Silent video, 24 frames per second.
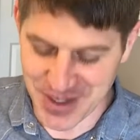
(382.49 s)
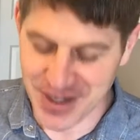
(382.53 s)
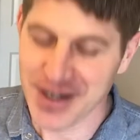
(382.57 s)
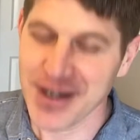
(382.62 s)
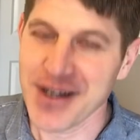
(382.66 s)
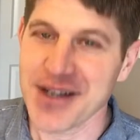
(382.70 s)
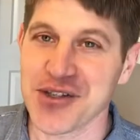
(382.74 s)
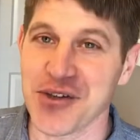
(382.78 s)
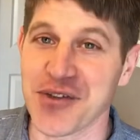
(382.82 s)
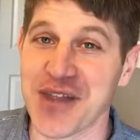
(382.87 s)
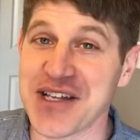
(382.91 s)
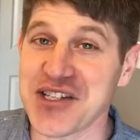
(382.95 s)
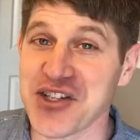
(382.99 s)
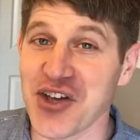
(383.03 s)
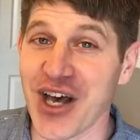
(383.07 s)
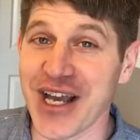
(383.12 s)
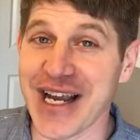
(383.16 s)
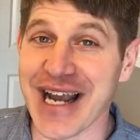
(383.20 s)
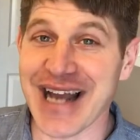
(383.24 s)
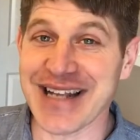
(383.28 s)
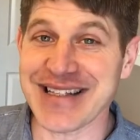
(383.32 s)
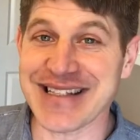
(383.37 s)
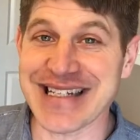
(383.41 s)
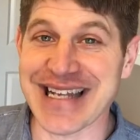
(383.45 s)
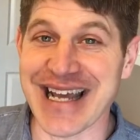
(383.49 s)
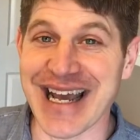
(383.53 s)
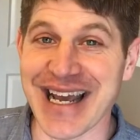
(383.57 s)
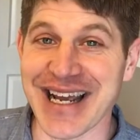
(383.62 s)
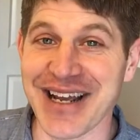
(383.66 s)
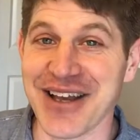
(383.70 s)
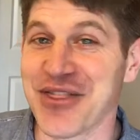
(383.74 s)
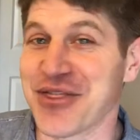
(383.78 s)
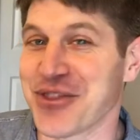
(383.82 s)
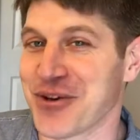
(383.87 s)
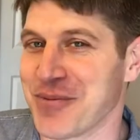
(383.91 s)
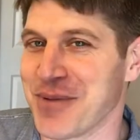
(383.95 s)
So that's all I got today.
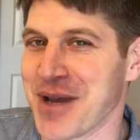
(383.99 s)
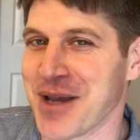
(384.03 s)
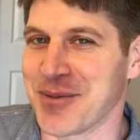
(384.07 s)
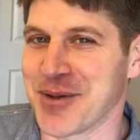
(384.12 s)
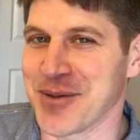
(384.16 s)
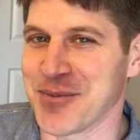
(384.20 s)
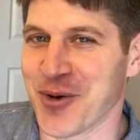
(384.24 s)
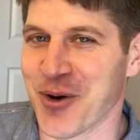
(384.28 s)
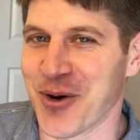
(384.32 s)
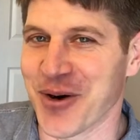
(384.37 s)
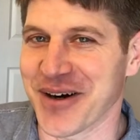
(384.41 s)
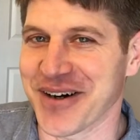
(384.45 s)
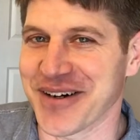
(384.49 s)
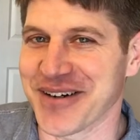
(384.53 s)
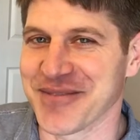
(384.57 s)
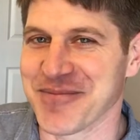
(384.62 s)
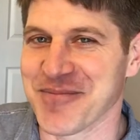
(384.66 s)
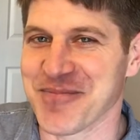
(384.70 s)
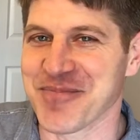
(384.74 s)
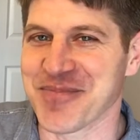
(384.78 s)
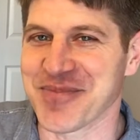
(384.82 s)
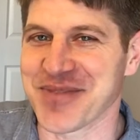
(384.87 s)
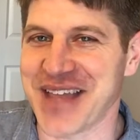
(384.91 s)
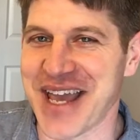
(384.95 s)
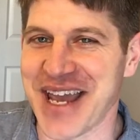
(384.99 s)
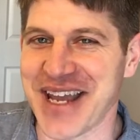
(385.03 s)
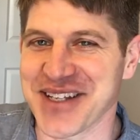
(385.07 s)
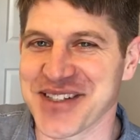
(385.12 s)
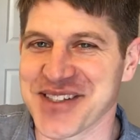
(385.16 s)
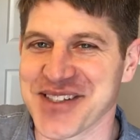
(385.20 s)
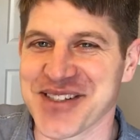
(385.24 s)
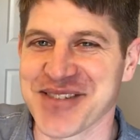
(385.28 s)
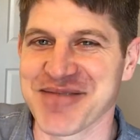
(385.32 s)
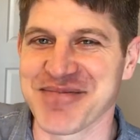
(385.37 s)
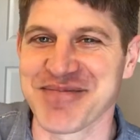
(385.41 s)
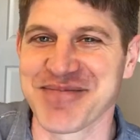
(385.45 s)
There may be more.
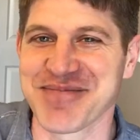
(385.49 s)
Thanks.